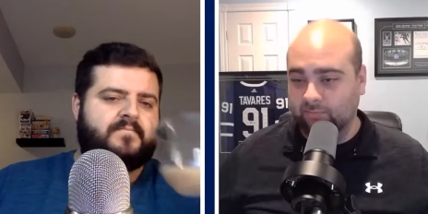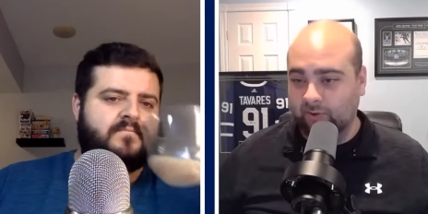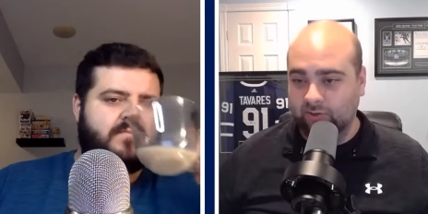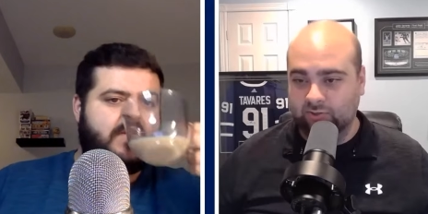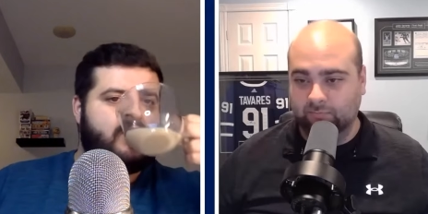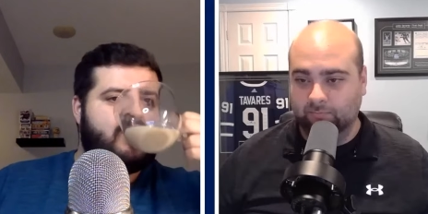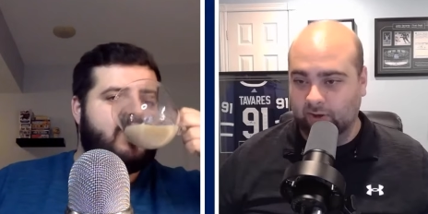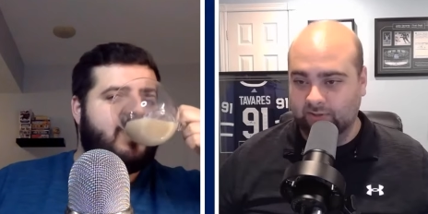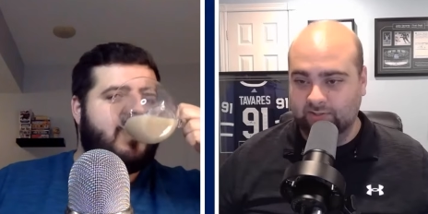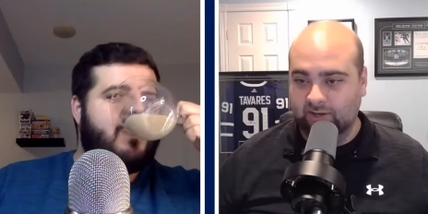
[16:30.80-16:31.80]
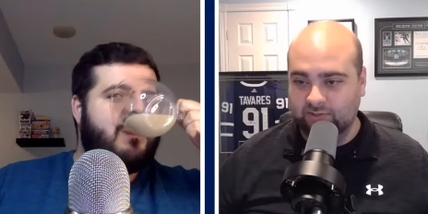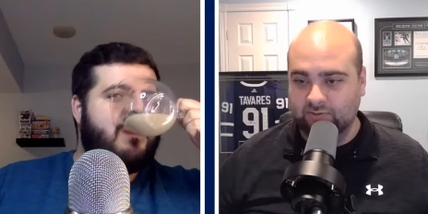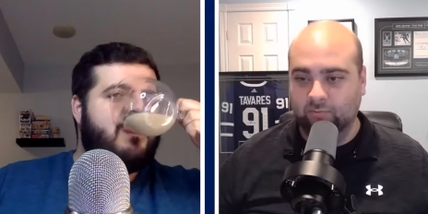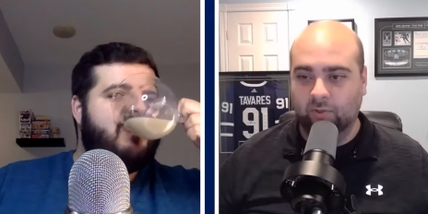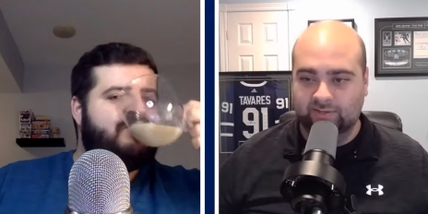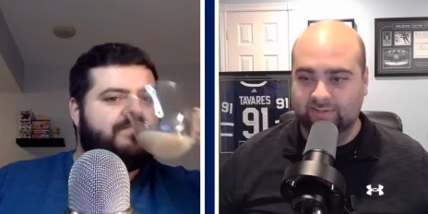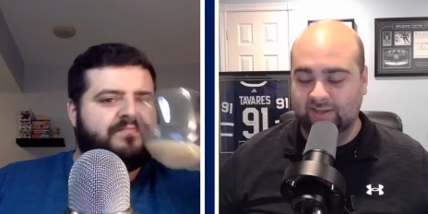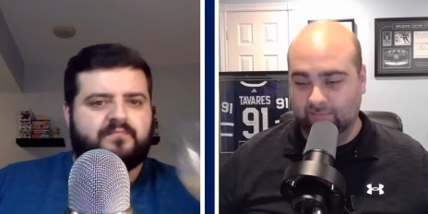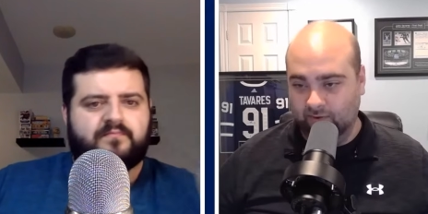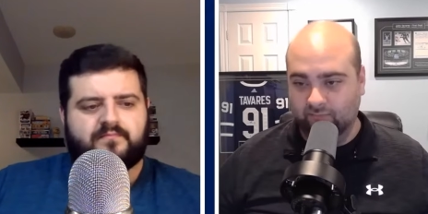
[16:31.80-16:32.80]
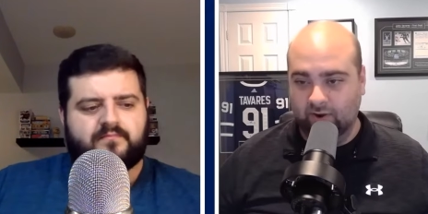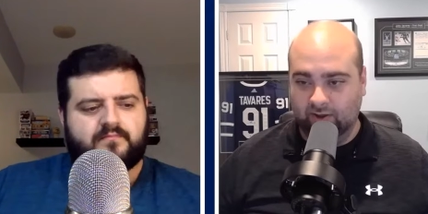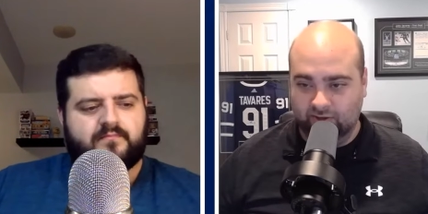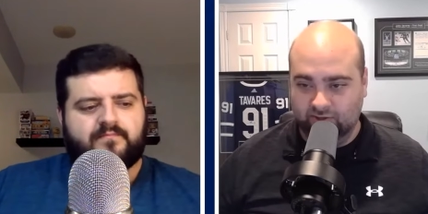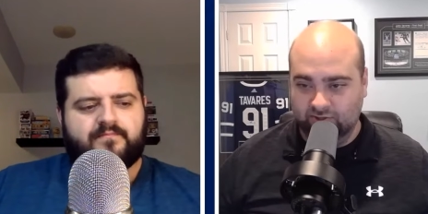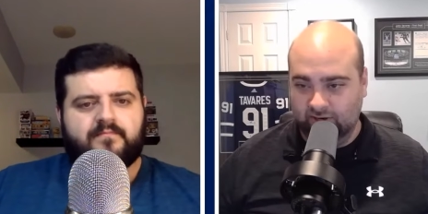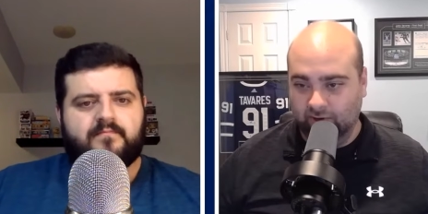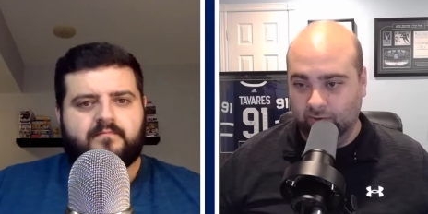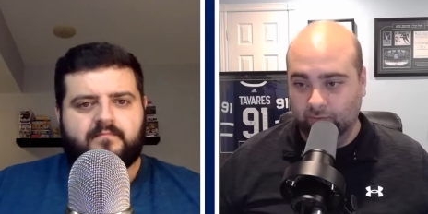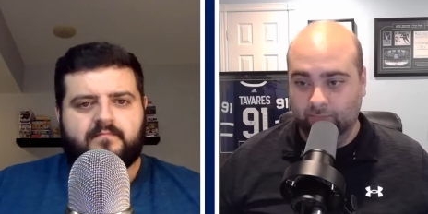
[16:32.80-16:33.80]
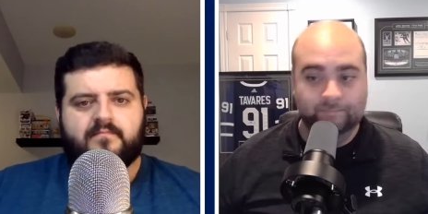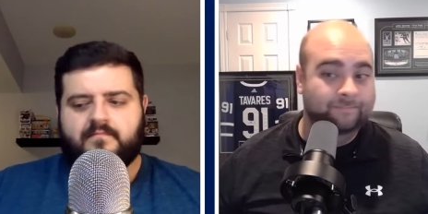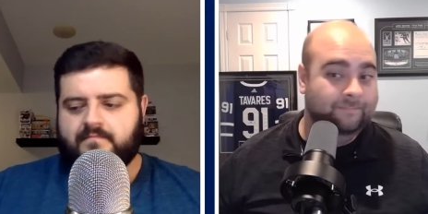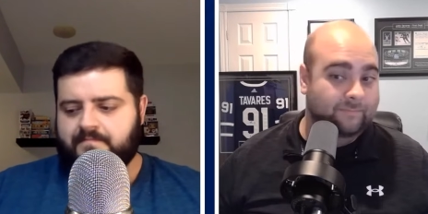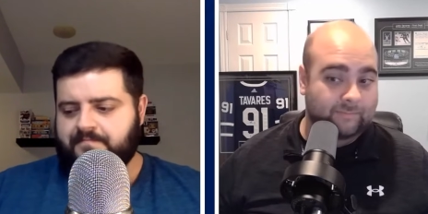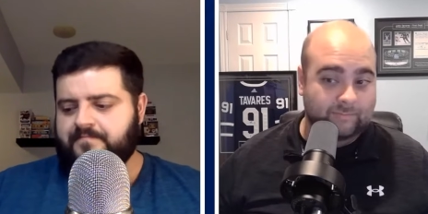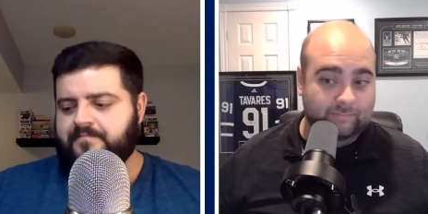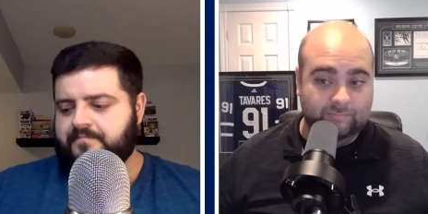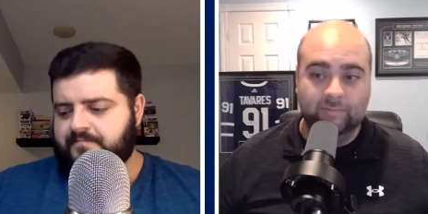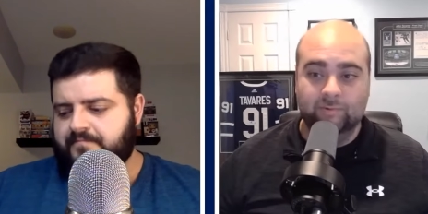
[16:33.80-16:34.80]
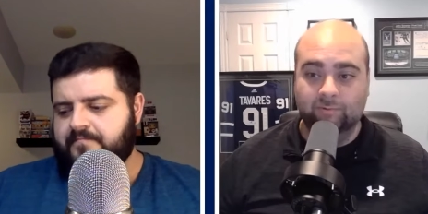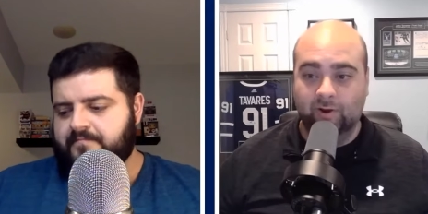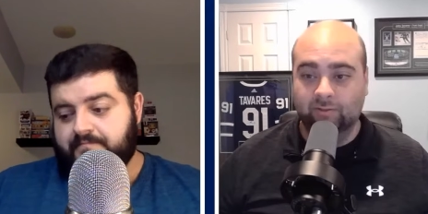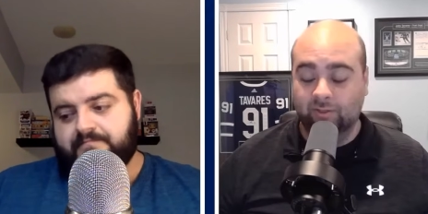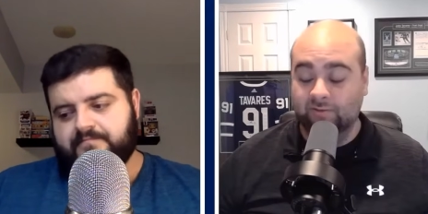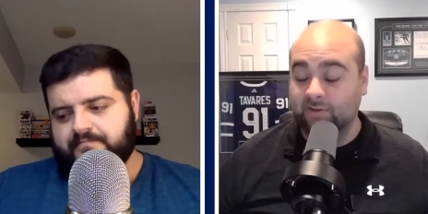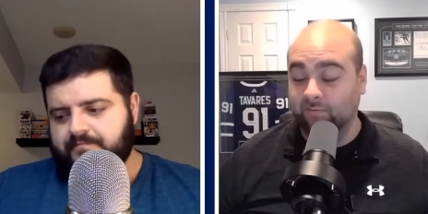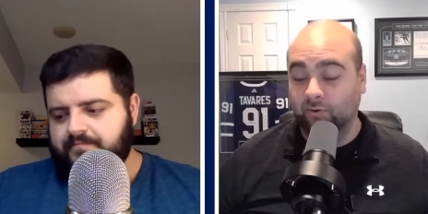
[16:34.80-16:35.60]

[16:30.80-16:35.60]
Speaker 1: mentioned, Boston hasn't lost a game in regulation at home, right? The Leafs have a